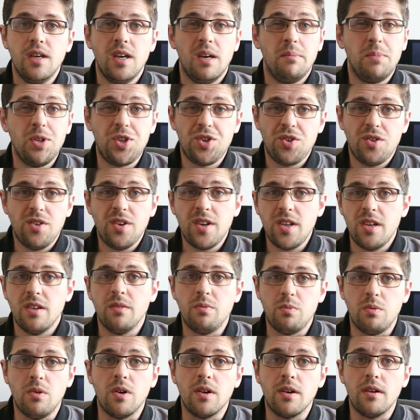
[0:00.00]
a majority
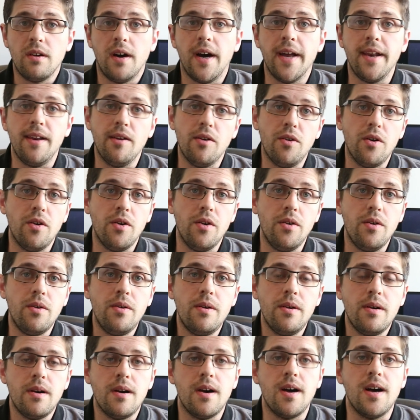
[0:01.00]
of what I know
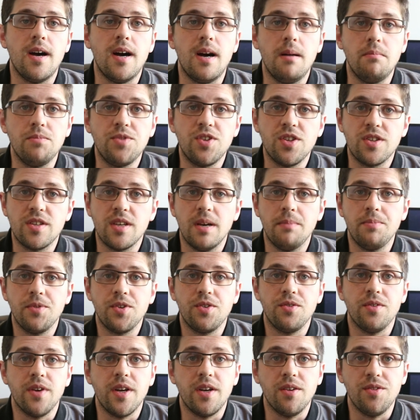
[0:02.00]
um, to some
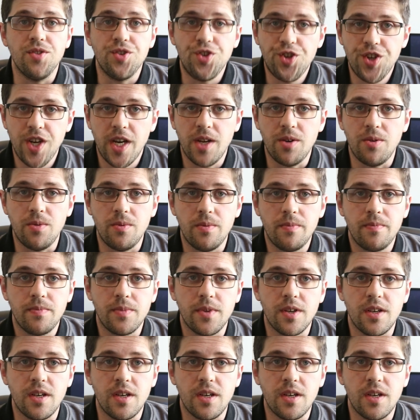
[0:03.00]
degree on the channel.